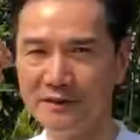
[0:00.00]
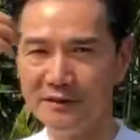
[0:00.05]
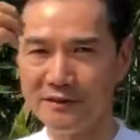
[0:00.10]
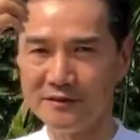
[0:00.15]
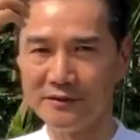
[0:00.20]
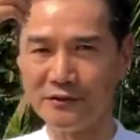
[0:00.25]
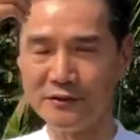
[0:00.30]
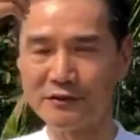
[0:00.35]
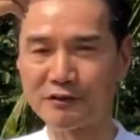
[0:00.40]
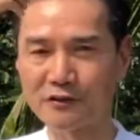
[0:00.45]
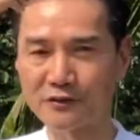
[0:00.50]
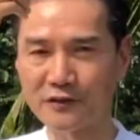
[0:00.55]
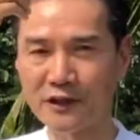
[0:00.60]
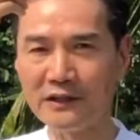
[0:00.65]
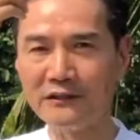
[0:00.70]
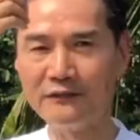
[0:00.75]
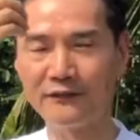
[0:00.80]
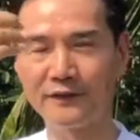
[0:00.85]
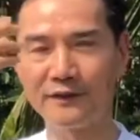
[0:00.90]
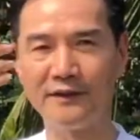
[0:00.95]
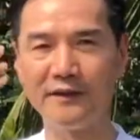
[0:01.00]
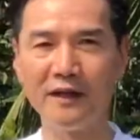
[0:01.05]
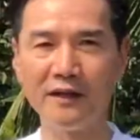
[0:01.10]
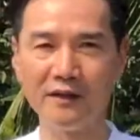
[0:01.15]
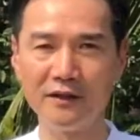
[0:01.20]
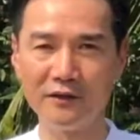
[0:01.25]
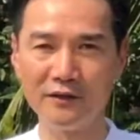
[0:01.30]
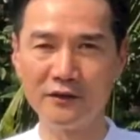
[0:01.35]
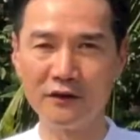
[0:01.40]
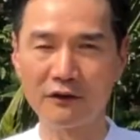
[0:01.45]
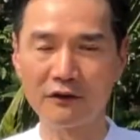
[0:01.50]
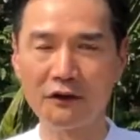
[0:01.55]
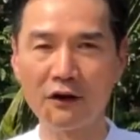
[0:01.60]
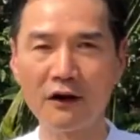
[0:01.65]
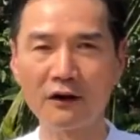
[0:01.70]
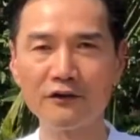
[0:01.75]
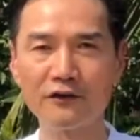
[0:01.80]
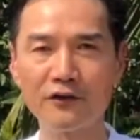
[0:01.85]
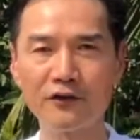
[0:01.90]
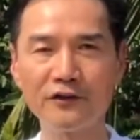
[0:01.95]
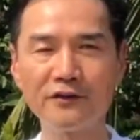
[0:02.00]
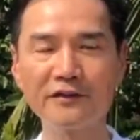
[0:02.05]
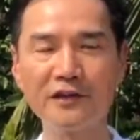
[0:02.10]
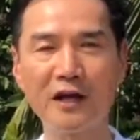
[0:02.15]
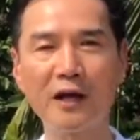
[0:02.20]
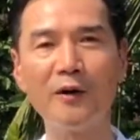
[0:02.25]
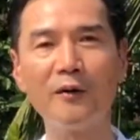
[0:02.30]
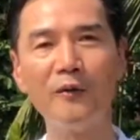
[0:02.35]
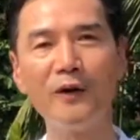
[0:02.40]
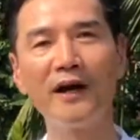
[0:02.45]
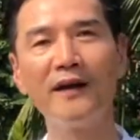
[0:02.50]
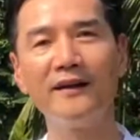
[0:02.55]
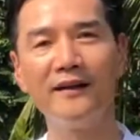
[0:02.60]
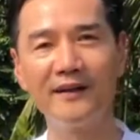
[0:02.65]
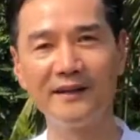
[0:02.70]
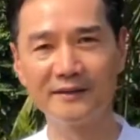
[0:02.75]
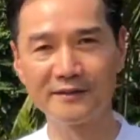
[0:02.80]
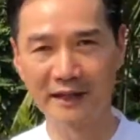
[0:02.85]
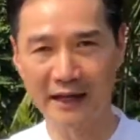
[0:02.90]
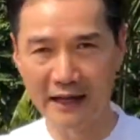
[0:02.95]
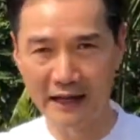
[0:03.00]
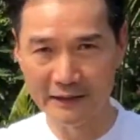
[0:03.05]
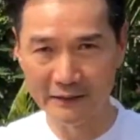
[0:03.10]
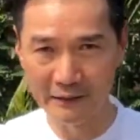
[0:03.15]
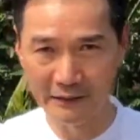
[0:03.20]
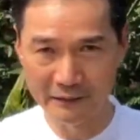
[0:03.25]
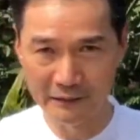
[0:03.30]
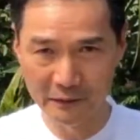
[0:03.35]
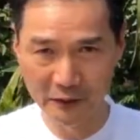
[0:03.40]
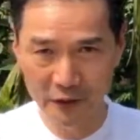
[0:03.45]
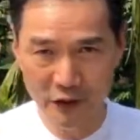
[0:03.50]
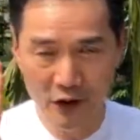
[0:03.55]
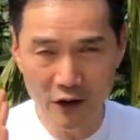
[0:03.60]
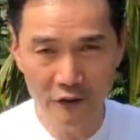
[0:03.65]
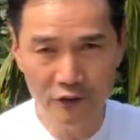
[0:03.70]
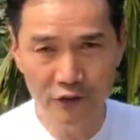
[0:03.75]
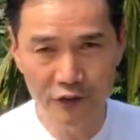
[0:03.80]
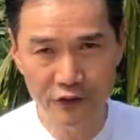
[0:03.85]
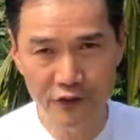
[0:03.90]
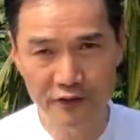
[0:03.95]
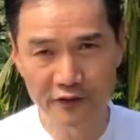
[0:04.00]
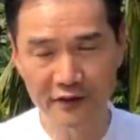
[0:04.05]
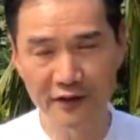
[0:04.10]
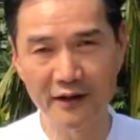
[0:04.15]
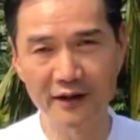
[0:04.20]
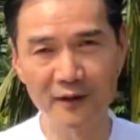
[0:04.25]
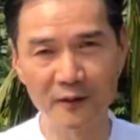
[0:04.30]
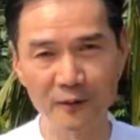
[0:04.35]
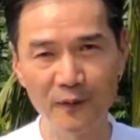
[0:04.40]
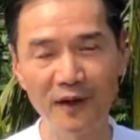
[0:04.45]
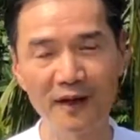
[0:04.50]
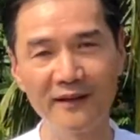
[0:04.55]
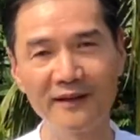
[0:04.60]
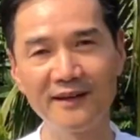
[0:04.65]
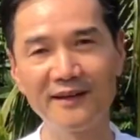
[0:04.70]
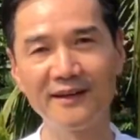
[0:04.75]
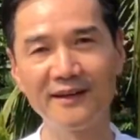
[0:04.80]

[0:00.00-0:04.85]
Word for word: to strengthen your conscious awareness. Conscious awareness